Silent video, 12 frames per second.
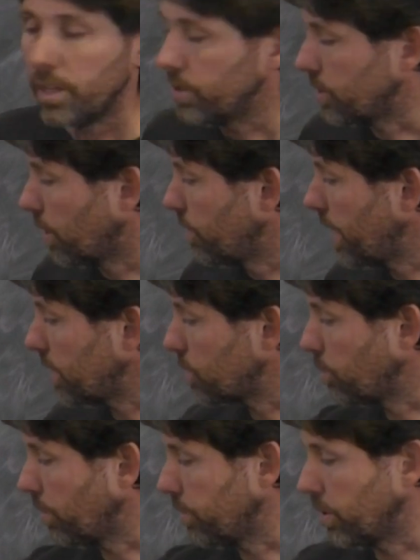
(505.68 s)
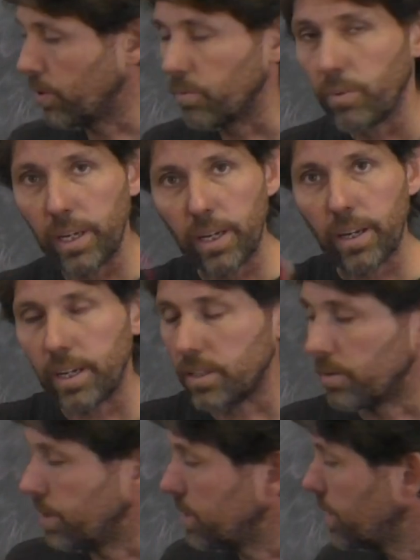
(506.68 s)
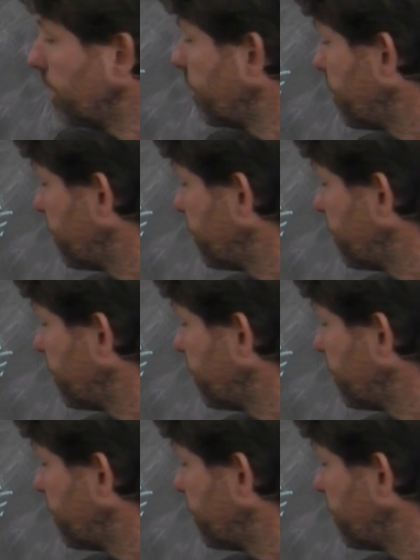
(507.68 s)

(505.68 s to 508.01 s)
So that's what the ring connector is.